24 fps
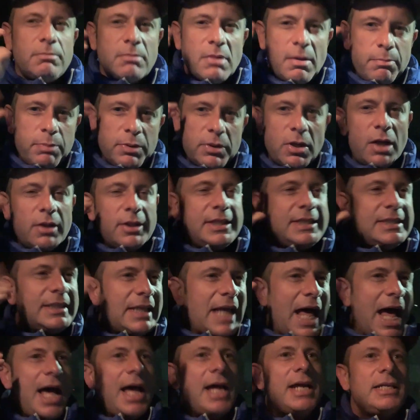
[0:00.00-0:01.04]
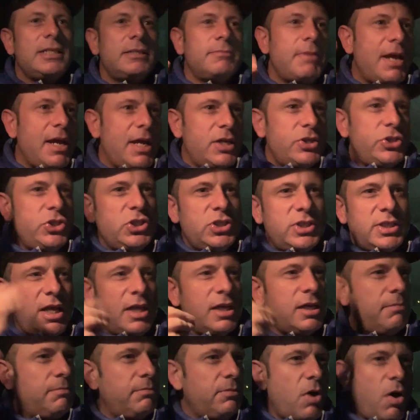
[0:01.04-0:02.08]
him up with all these lies, man. She's
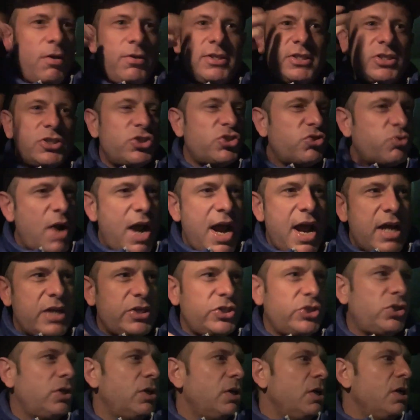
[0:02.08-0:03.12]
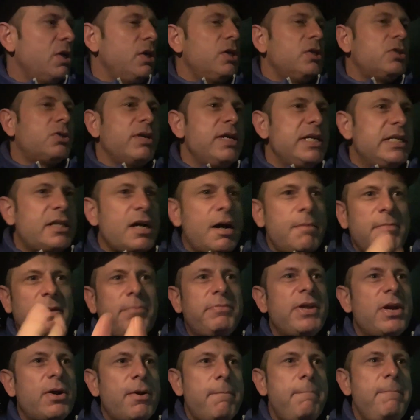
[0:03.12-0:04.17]
telling him all this trash. So he'd come
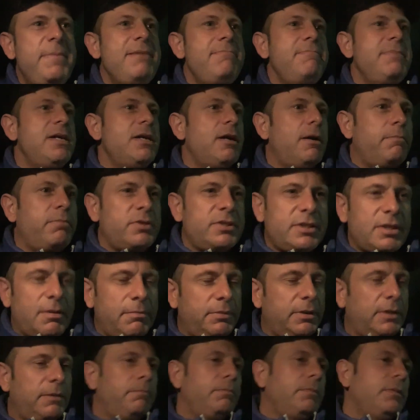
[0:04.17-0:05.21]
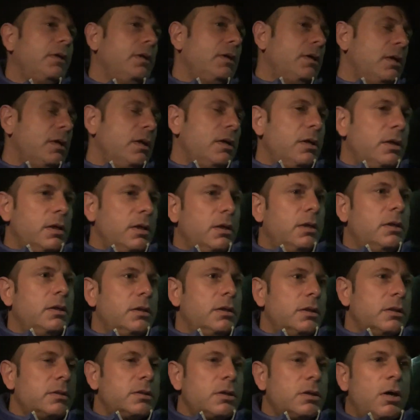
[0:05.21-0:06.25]
up there and beat me up or something.
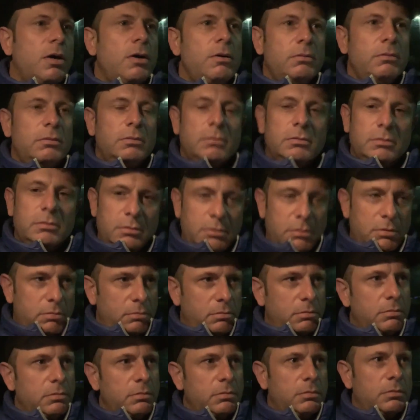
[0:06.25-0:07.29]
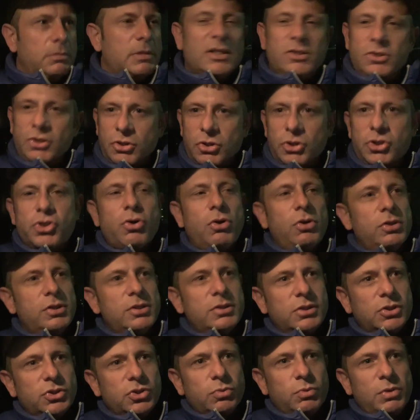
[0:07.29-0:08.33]
So I took control of
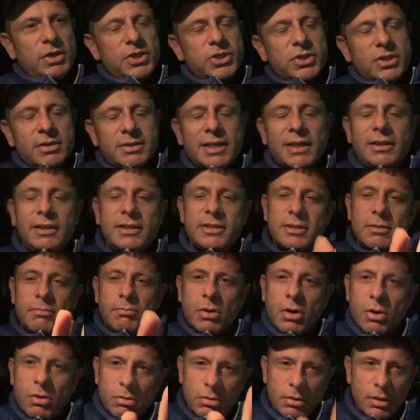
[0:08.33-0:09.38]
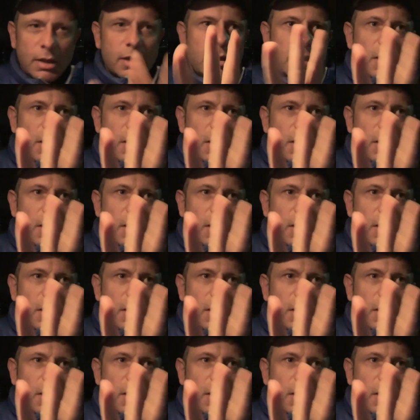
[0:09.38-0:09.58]
the situation. I was like, listen, bro.